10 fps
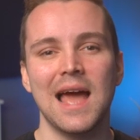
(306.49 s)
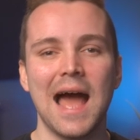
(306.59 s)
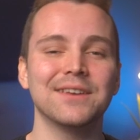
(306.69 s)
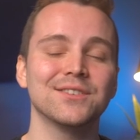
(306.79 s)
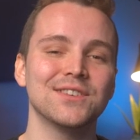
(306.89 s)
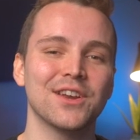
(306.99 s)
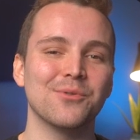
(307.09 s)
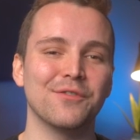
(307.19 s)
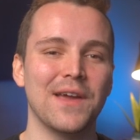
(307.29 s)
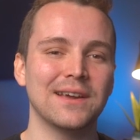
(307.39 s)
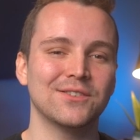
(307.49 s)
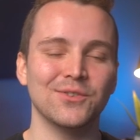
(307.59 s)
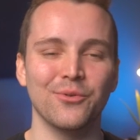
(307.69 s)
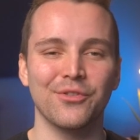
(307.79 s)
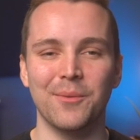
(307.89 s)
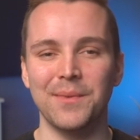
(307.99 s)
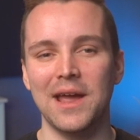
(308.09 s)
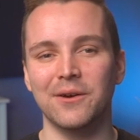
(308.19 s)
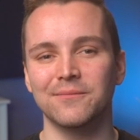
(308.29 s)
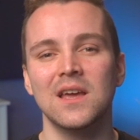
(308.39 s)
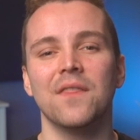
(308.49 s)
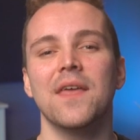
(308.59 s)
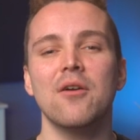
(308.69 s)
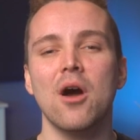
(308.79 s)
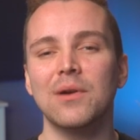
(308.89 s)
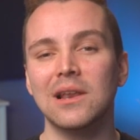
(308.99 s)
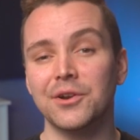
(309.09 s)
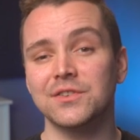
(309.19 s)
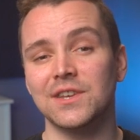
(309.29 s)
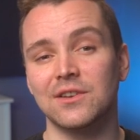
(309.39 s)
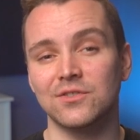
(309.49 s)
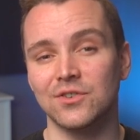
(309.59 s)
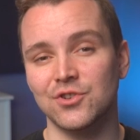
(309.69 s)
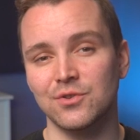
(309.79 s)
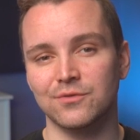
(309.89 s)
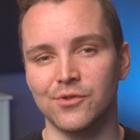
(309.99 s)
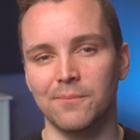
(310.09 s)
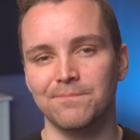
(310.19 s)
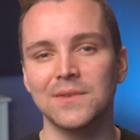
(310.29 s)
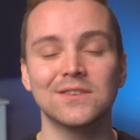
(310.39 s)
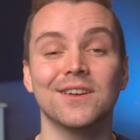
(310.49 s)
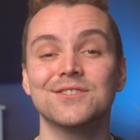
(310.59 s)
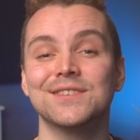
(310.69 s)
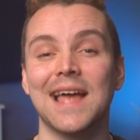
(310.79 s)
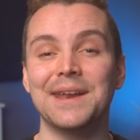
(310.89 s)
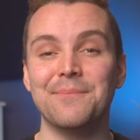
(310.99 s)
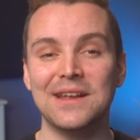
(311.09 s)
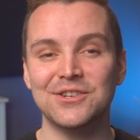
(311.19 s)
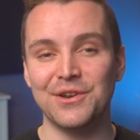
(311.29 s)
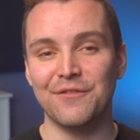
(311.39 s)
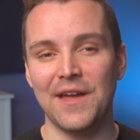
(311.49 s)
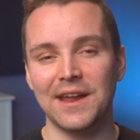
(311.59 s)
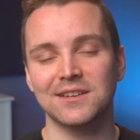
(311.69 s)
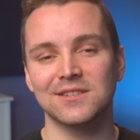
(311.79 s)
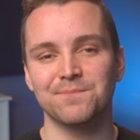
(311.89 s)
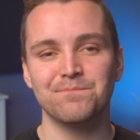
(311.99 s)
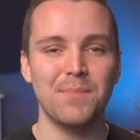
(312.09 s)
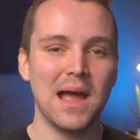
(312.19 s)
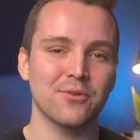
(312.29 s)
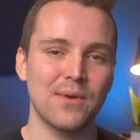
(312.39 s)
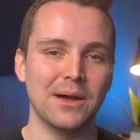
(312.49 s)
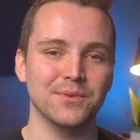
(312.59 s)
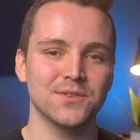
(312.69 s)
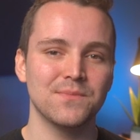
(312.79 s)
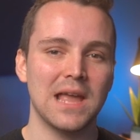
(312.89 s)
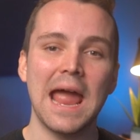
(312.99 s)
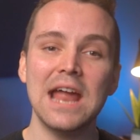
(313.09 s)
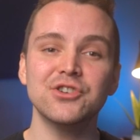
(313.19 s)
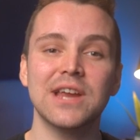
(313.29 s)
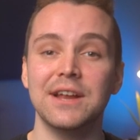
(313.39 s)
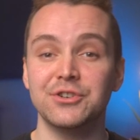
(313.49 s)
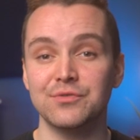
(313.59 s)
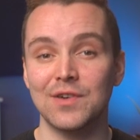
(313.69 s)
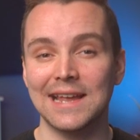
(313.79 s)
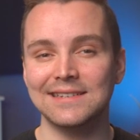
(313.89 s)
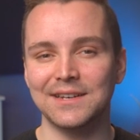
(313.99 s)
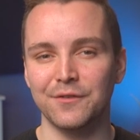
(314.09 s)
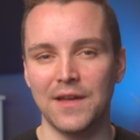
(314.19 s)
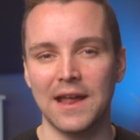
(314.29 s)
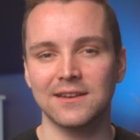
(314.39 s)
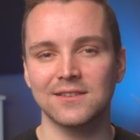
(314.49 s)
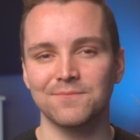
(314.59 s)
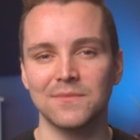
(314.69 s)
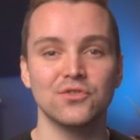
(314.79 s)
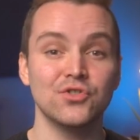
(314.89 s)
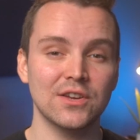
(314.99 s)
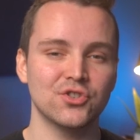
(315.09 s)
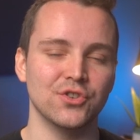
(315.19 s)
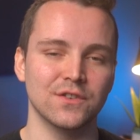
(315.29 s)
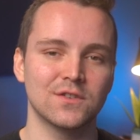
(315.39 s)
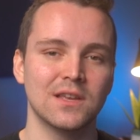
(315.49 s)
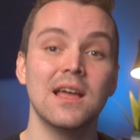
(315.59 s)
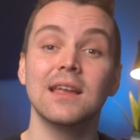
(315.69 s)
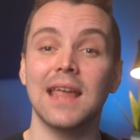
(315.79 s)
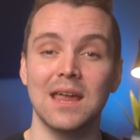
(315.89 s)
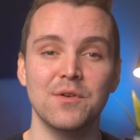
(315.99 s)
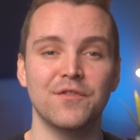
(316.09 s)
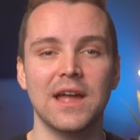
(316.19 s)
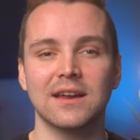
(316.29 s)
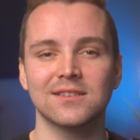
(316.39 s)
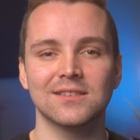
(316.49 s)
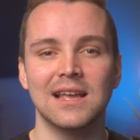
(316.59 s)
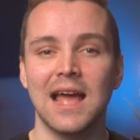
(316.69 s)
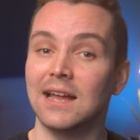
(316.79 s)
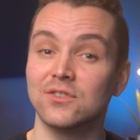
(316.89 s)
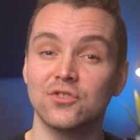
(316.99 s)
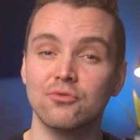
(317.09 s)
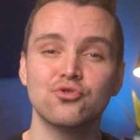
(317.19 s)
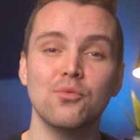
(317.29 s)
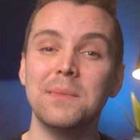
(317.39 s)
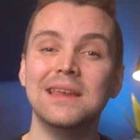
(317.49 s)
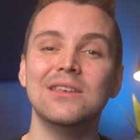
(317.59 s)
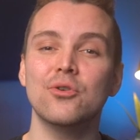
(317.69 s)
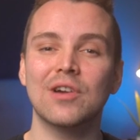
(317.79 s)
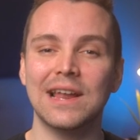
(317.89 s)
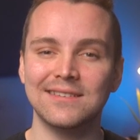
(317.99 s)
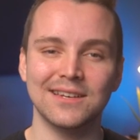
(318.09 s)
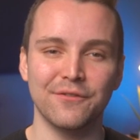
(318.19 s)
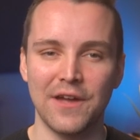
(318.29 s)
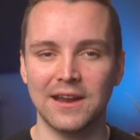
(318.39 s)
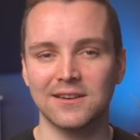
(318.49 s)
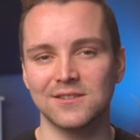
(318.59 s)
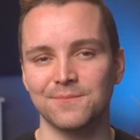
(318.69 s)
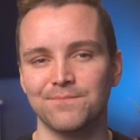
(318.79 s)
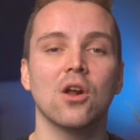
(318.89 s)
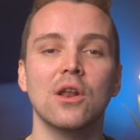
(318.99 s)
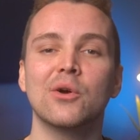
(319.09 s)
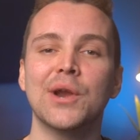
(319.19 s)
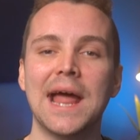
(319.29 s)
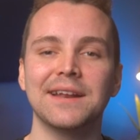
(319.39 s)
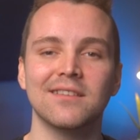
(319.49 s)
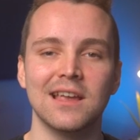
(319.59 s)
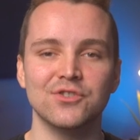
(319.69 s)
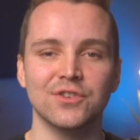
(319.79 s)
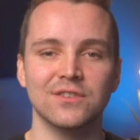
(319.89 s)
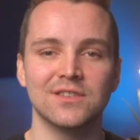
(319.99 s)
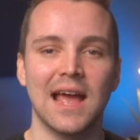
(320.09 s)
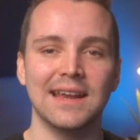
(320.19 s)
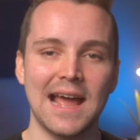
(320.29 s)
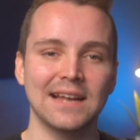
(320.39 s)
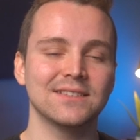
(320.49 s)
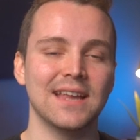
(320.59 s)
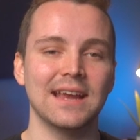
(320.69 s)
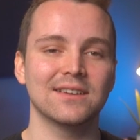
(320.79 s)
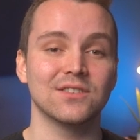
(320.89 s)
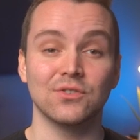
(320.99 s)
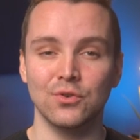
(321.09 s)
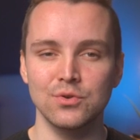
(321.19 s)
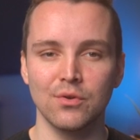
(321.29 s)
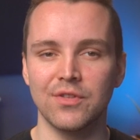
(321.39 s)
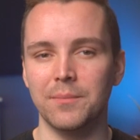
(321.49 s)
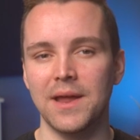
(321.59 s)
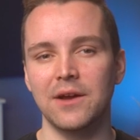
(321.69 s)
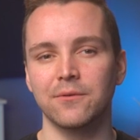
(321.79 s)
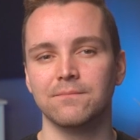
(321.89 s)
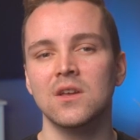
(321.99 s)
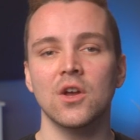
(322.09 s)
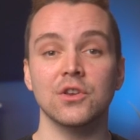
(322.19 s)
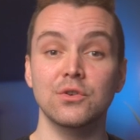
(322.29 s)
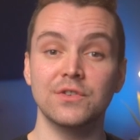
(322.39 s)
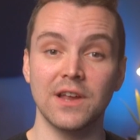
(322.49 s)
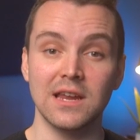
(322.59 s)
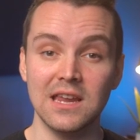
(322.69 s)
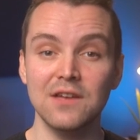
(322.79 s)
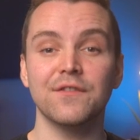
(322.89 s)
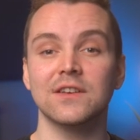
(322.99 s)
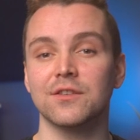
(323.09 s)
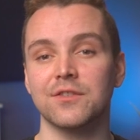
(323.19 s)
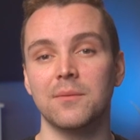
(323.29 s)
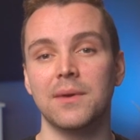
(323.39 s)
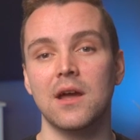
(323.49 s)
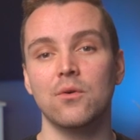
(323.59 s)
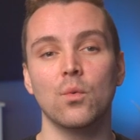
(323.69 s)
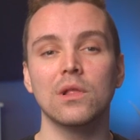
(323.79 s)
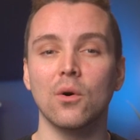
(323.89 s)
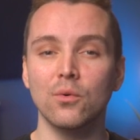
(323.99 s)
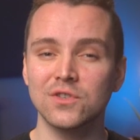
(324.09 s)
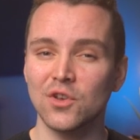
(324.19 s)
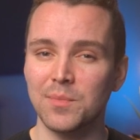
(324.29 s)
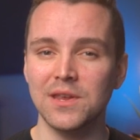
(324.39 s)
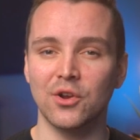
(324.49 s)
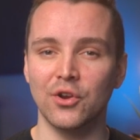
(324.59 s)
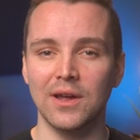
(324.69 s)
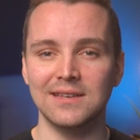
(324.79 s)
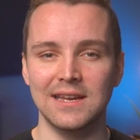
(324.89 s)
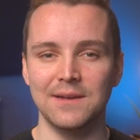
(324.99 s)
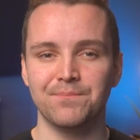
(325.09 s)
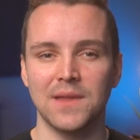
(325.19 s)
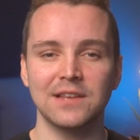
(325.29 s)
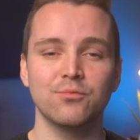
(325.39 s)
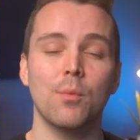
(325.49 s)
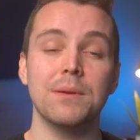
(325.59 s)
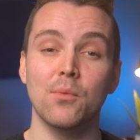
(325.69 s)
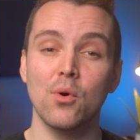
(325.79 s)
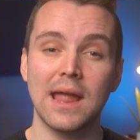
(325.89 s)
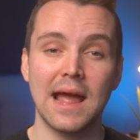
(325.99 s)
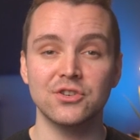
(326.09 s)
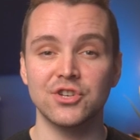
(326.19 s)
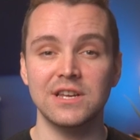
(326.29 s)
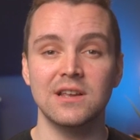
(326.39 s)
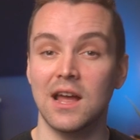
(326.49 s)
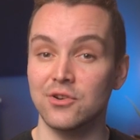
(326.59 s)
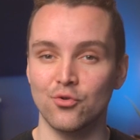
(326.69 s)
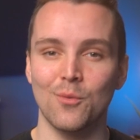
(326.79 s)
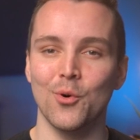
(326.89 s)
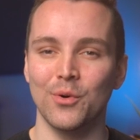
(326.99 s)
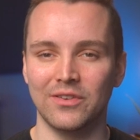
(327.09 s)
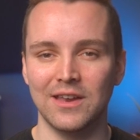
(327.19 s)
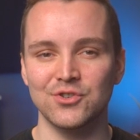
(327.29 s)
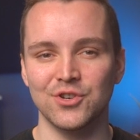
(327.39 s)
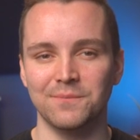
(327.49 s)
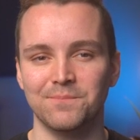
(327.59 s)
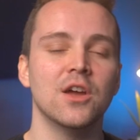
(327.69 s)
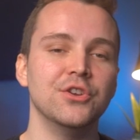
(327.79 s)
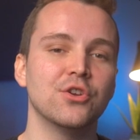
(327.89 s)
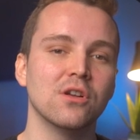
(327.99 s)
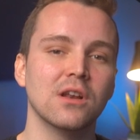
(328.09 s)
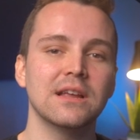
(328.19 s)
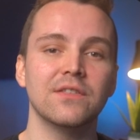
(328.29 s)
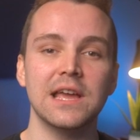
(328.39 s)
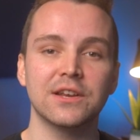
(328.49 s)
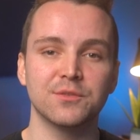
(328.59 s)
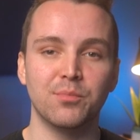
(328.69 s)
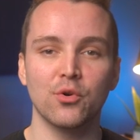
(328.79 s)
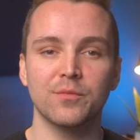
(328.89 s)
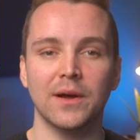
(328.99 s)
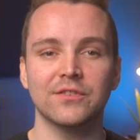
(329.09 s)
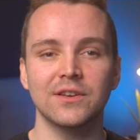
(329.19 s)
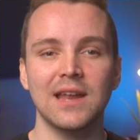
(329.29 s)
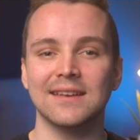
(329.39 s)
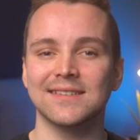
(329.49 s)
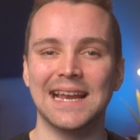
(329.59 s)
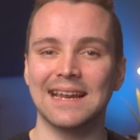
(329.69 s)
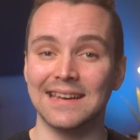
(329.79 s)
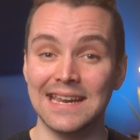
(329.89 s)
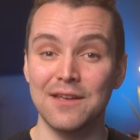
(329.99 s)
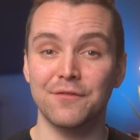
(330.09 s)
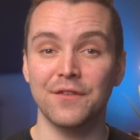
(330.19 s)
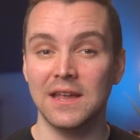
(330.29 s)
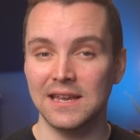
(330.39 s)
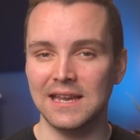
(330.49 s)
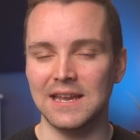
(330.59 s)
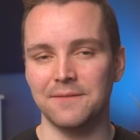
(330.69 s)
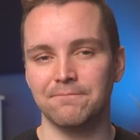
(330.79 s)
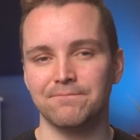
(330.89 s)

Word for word: Add a sticker effect to your thumbnail. There are a lot of stickers to choose from, such as animation effects, backgrounds, education-related effects, gestures, game effects, and social media-related effects. Click on annotations and add text to your thumbnail. Using a GIF as a thumbnail will also be a good idea, as it will be more catchy and draw more attention. You can click the export button and select GIF here.